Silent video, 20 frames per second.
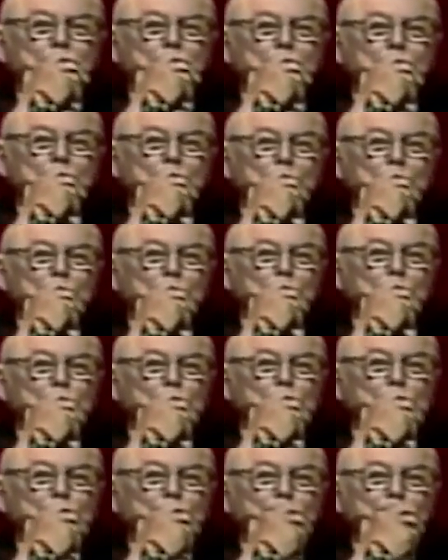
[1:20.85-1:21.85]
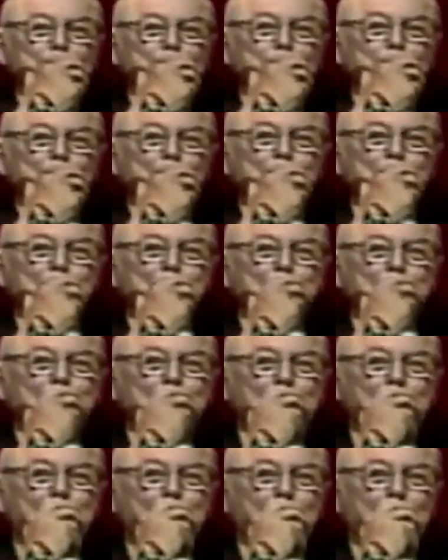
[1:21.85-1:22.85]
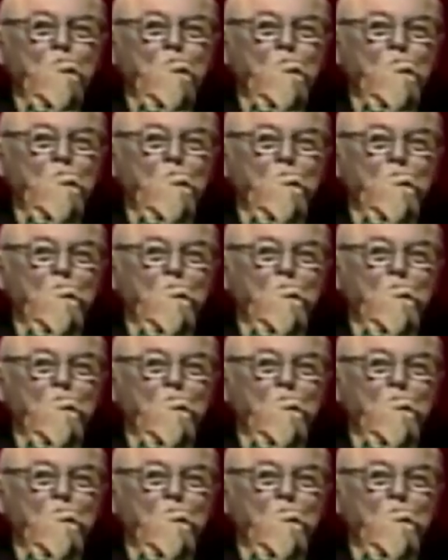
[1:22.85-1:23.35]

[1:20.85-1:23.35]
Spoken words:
[no speech]